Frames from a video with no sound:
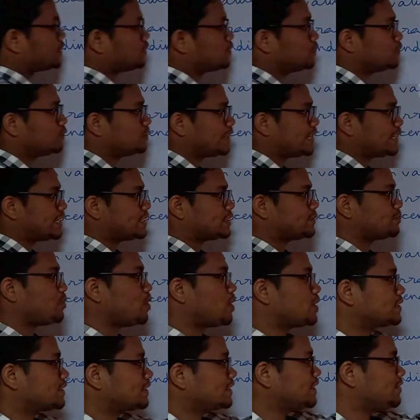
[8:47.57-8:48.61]
you know, there is
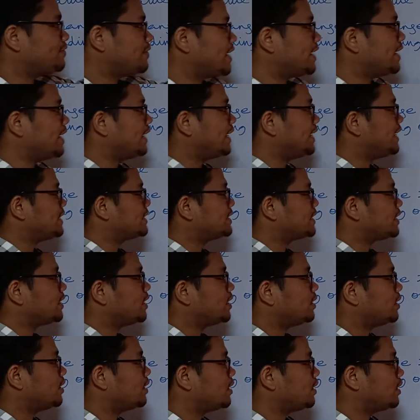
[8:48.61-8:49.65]
positive and integer,
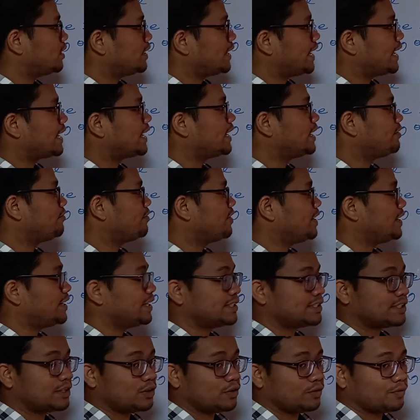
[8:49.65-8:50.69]
negative
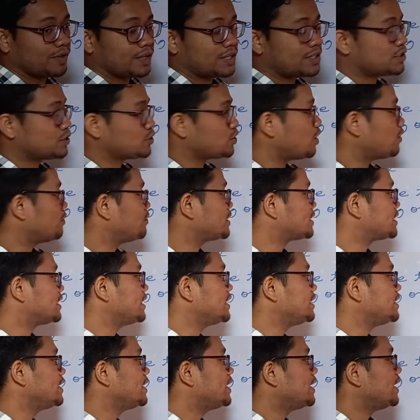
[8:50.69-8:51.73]
integer over here. So
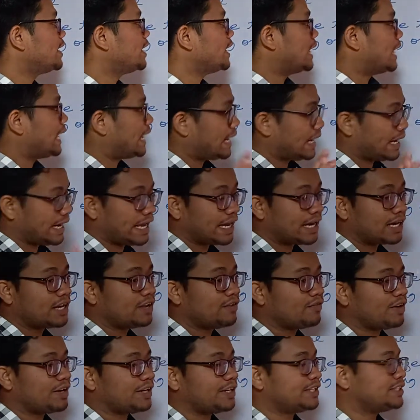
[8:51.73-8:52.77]
obviously negative
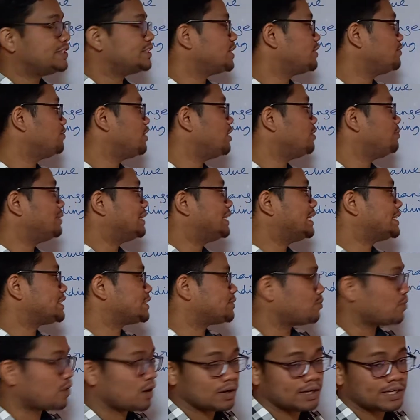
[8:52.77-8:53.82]
integer will be the
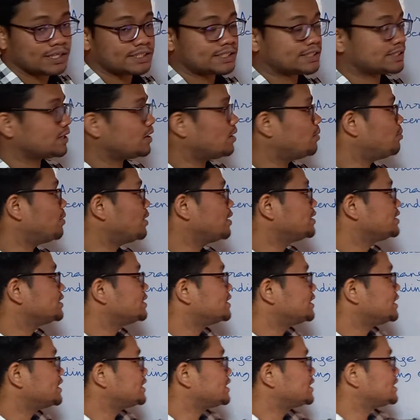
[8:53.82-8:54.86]
smallest amongst
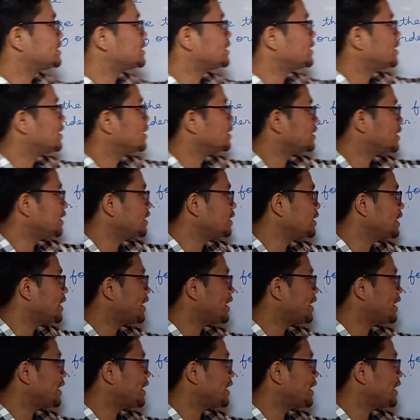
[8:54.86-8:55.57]
this thing.